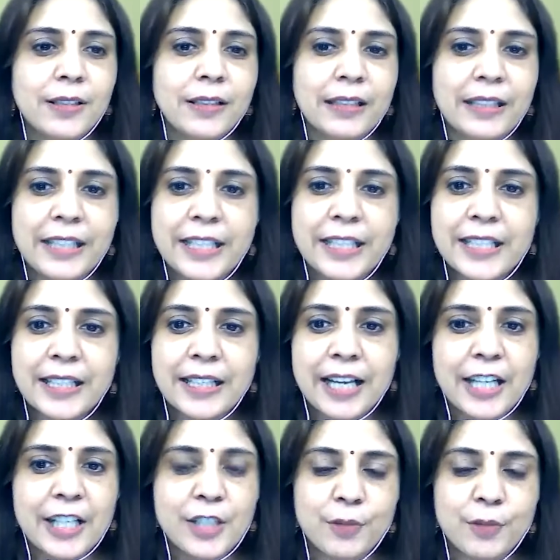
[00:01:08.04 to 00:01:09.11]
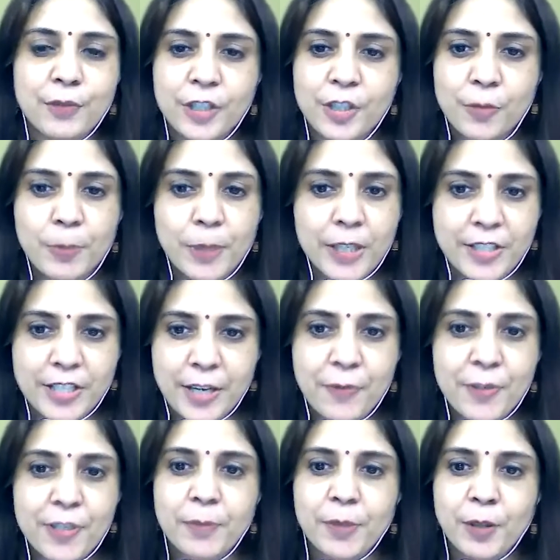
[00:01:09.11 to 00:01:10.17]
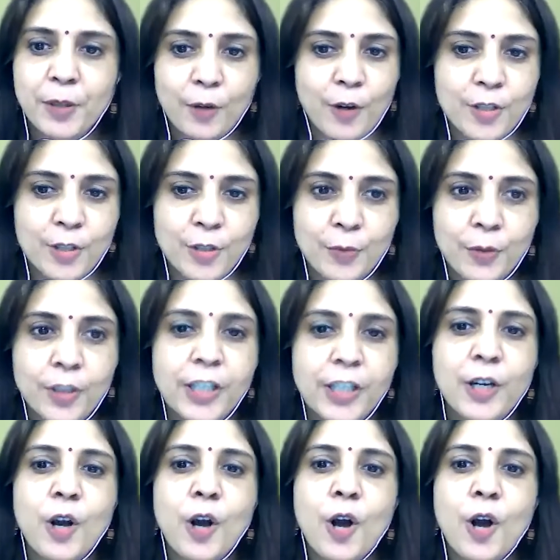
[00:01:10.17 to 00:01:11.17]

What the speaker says: the leading light of Kashmir Shaivism across the world,